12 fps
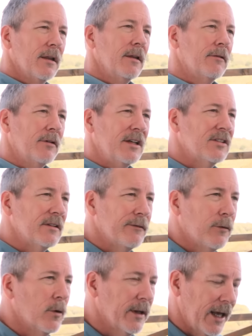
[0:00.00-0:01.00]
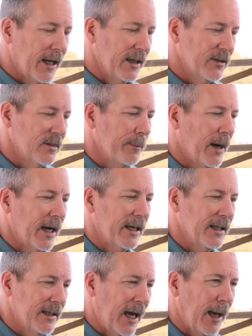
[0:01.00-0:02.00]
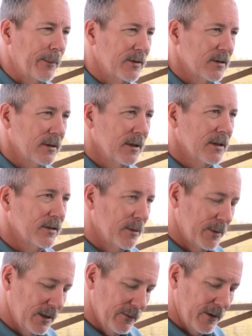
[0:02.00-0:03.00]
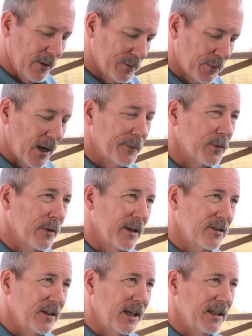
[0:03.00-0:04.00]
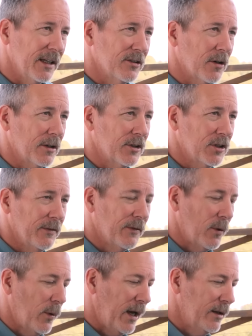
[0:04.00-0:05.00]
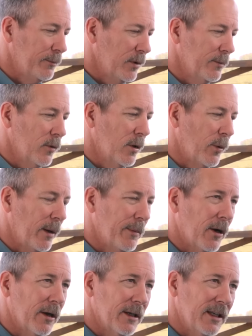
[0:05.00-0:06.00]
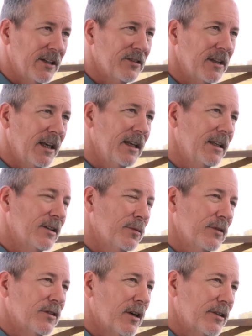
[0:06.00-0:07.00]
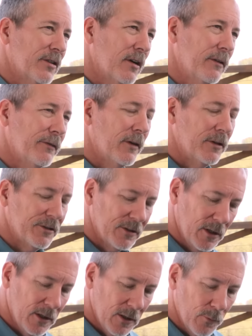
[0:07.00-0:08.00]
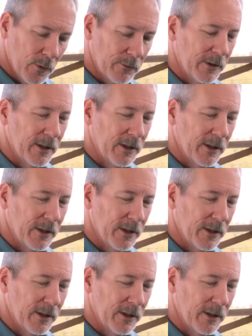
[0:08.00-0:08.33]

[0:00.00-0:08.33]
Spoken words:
The reason for that is the body adapts. Somebody develops problems with this knee and they start to shift their weight, put more weight bearing on this knee, and this one starts to hurt first when